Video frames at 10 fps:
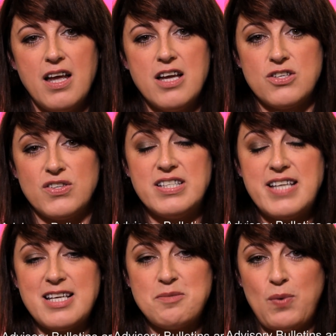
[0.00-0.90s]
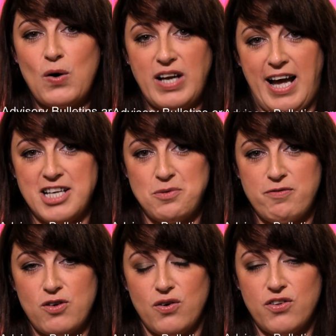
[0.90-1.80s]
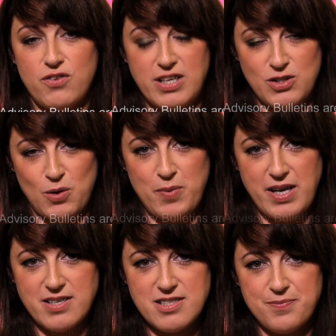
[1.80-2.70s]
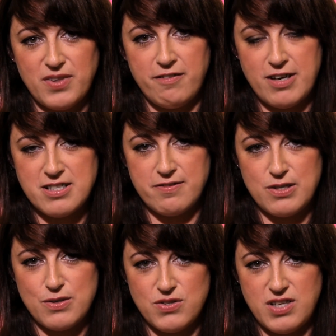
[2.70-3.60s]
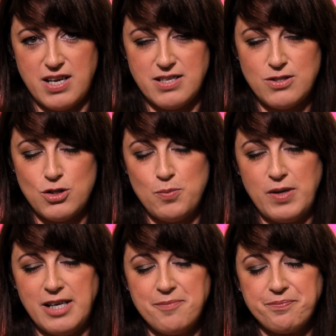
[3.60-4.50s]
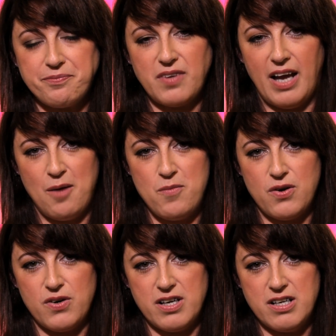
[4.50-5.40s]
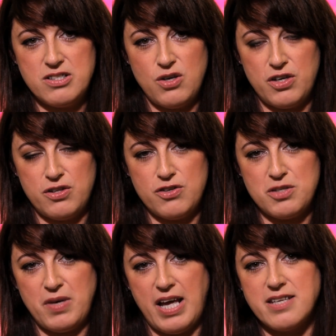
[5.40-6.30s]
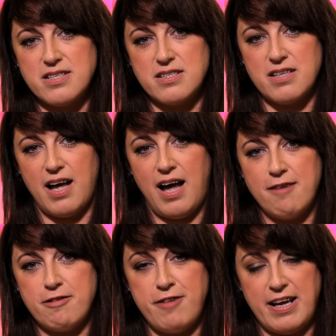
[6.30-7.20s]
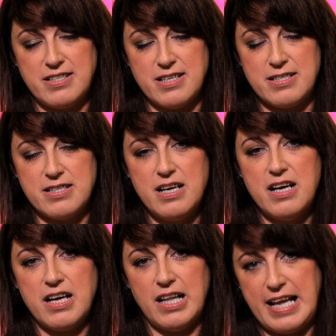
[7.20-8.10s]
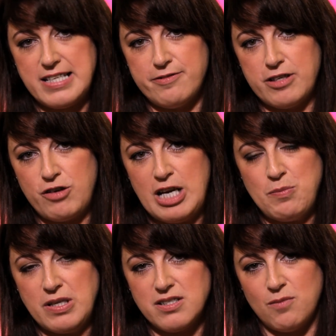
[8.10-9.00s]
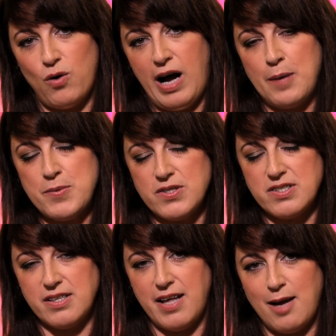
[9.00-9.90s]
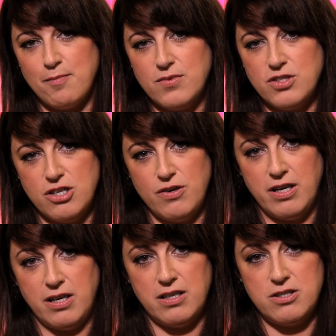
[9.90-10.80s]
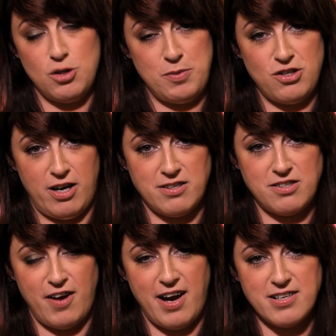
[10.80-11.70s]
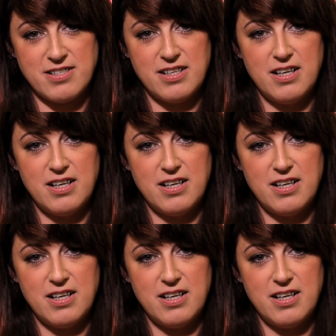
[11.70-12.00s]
So in today's podcast, we've got three topics. The first of those is TUPE, and we're going to talk you through some cases that have affected collective agreements and what happens to them during TUPE transfers.